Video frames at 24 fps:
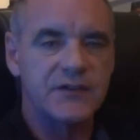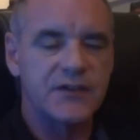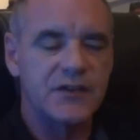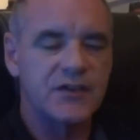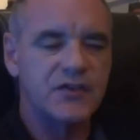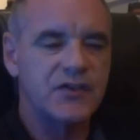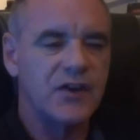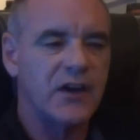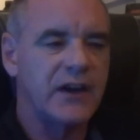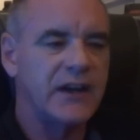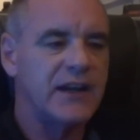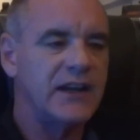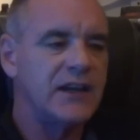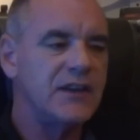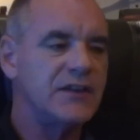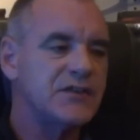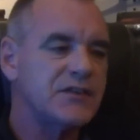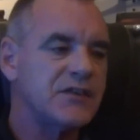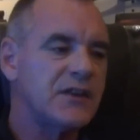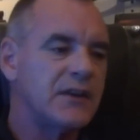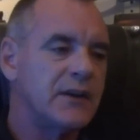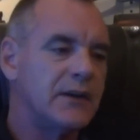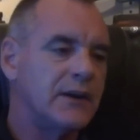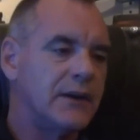The
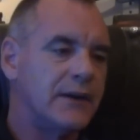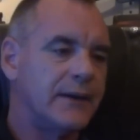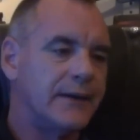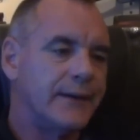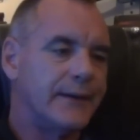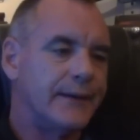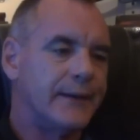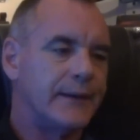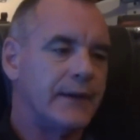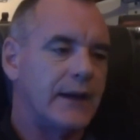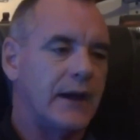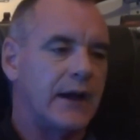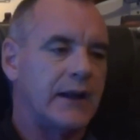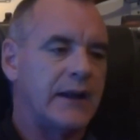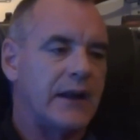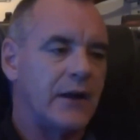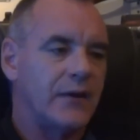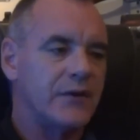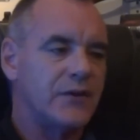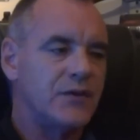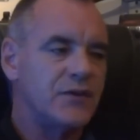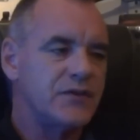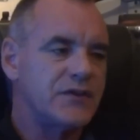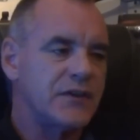Chinese are now
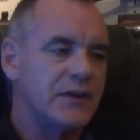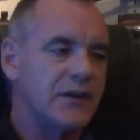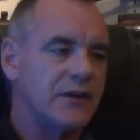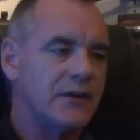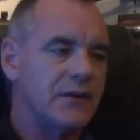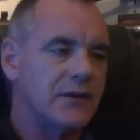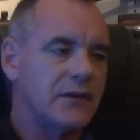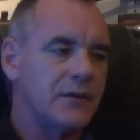using